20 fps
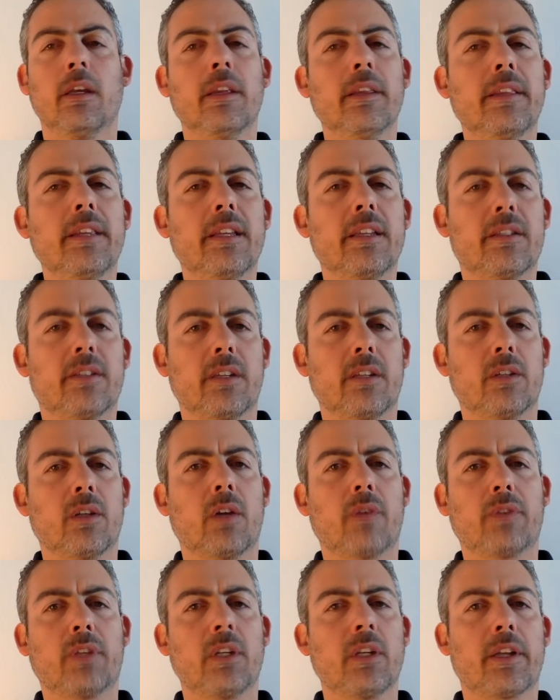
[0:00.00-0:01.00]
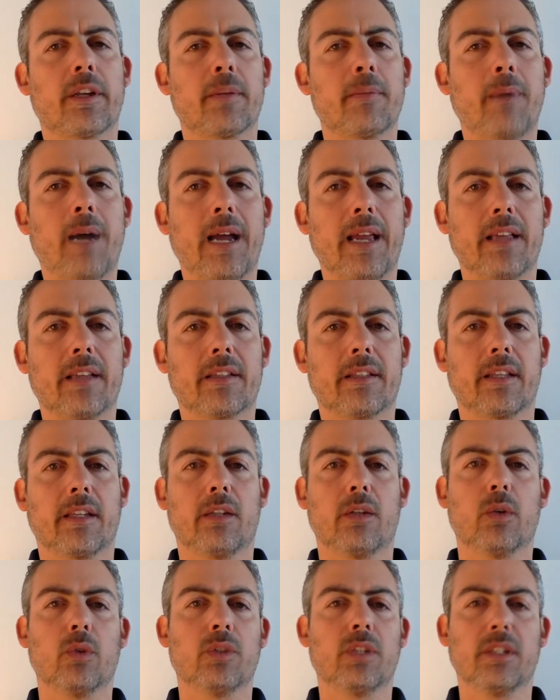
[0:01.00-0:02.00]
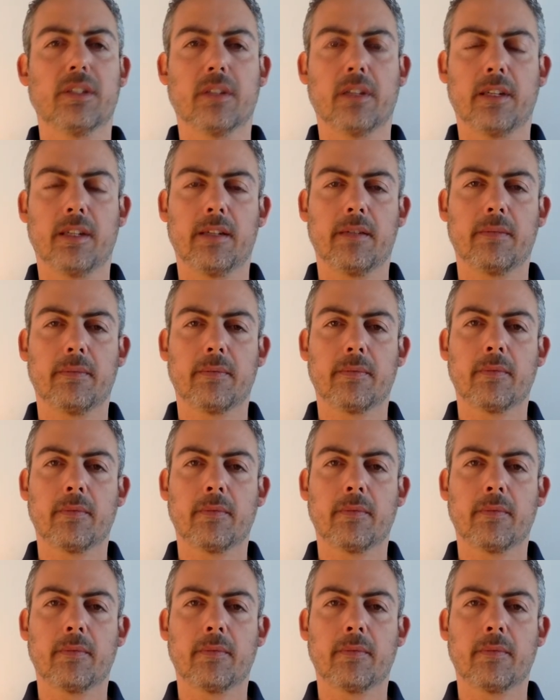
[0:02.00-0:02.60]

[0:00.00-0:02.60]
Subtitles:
This is often not a bias that goes easily.